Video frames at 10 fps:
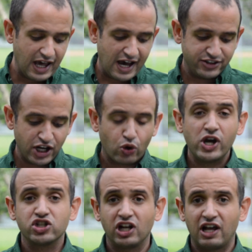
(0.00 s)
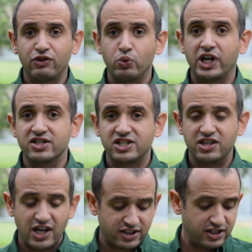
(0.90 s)
And in equation 11 we can see
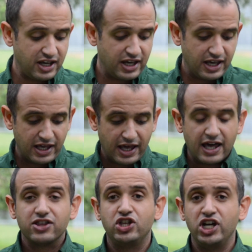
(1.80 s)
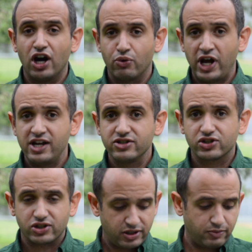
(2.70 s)
that the
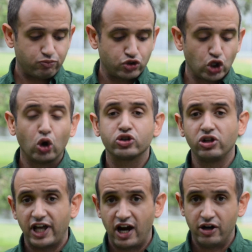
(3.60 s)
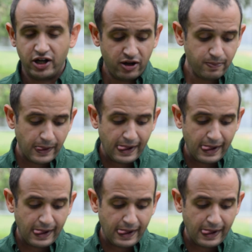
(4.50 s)
array's total area